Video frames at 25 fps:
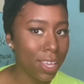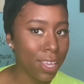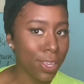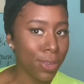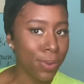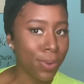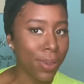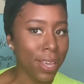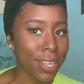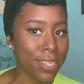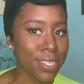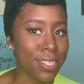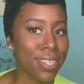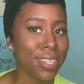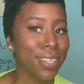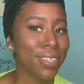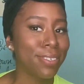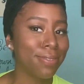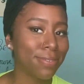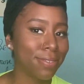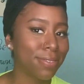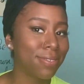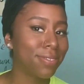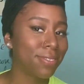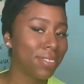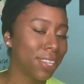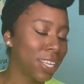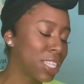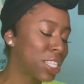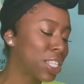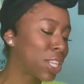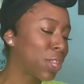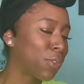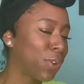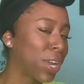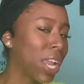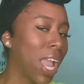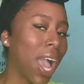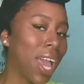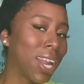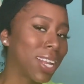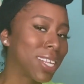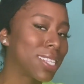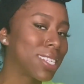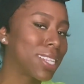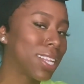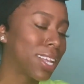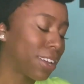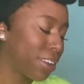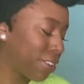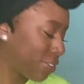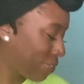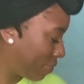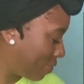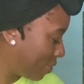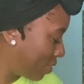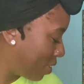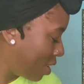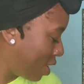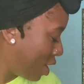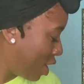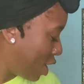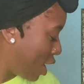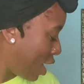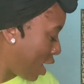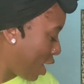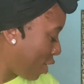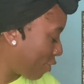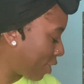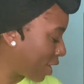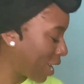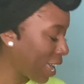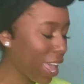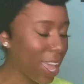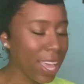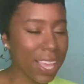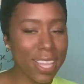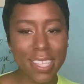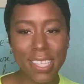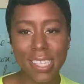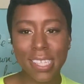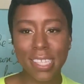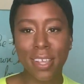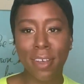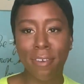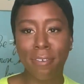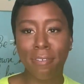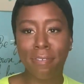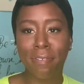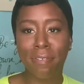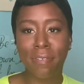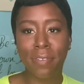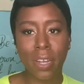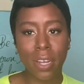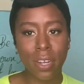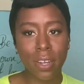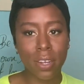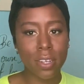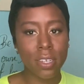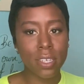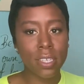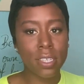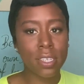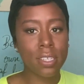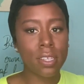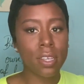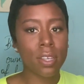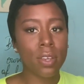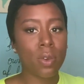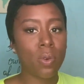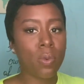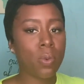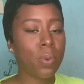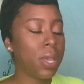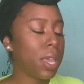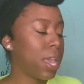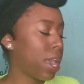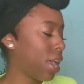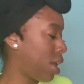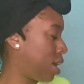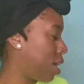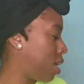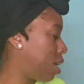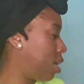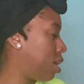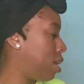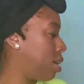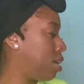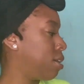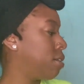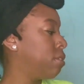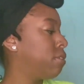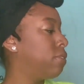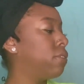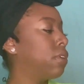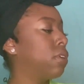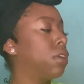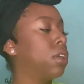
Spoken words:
You guessed it, it's the Rihanna stuff. Okay, so first we have